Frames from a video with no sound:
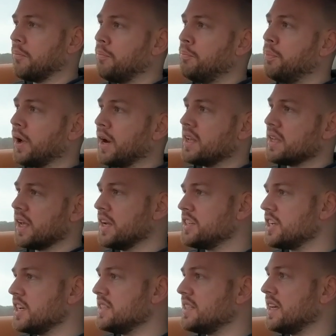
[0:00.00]
but a
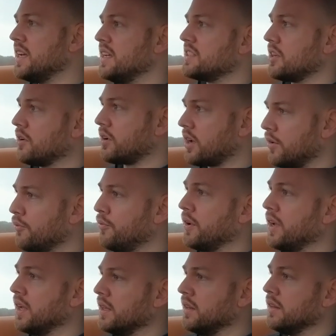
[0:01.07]
GT, so
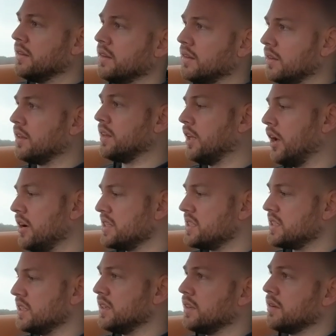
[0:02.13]
comfy and nice
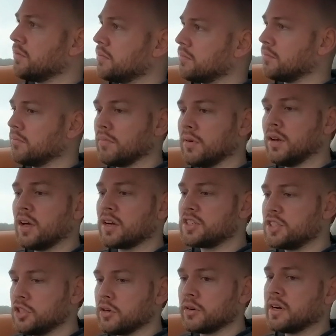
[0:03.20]
and
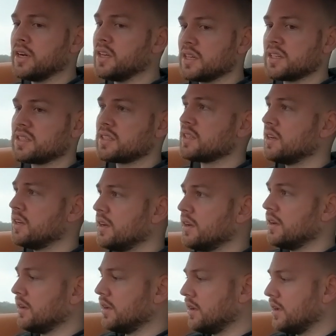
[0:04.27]
luxurious.
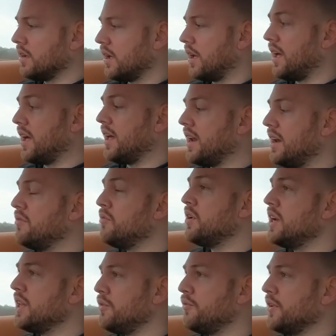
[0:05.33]
And it
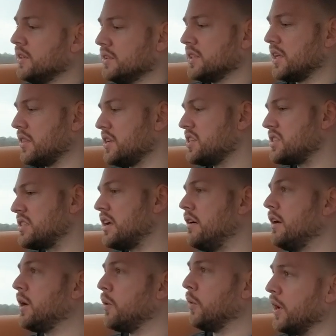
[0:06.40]
really feels it. The
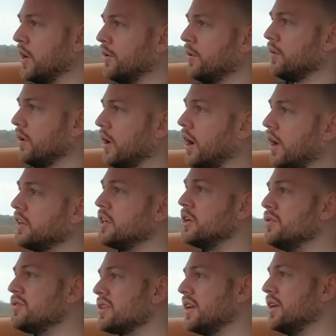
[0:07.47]
steering wheel,
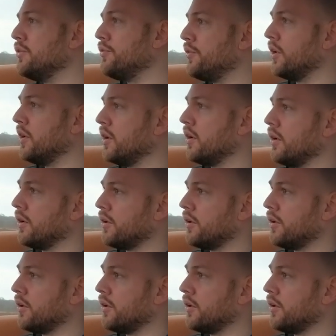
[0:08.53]
unusually for